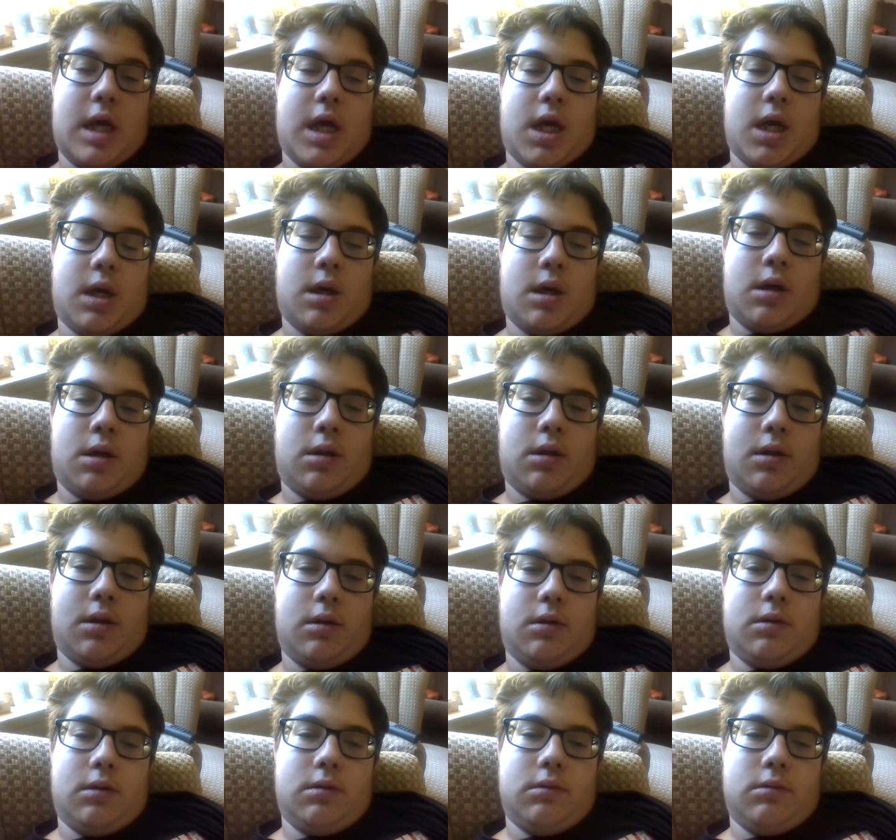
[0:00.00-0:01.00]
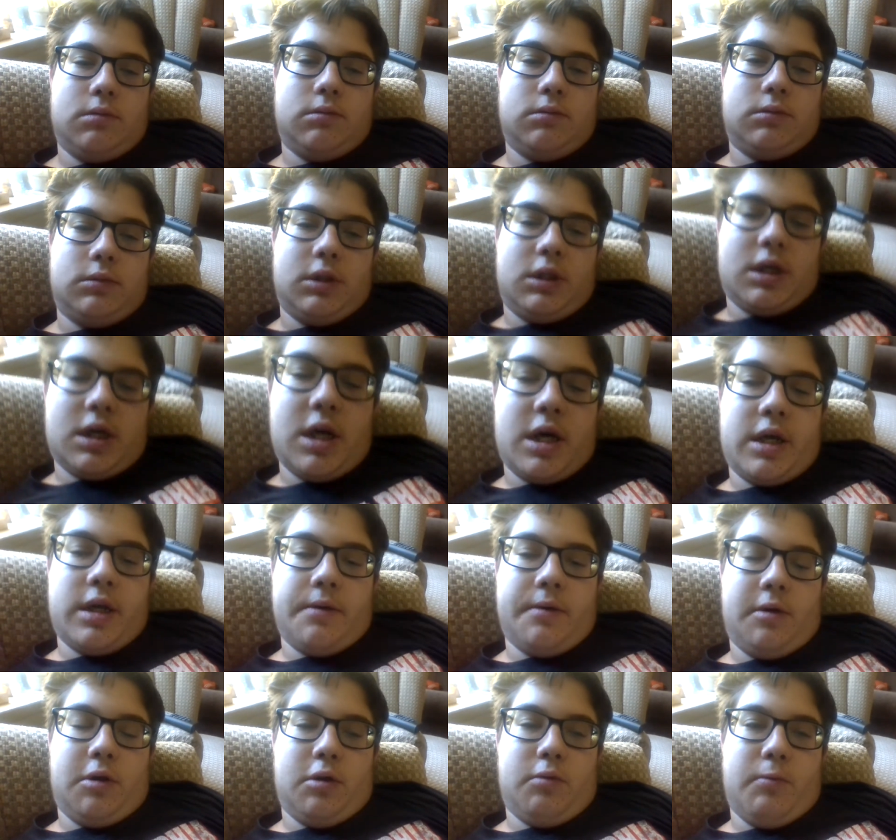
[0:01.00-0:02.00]
and yeah, I
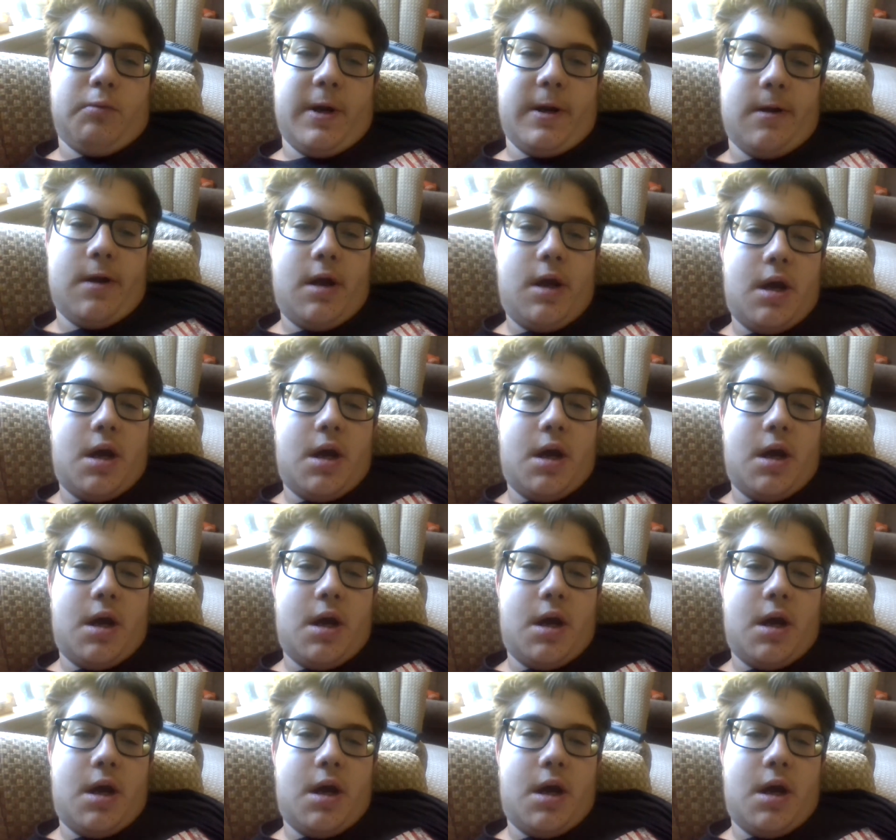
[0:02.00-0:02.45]
know I look weird.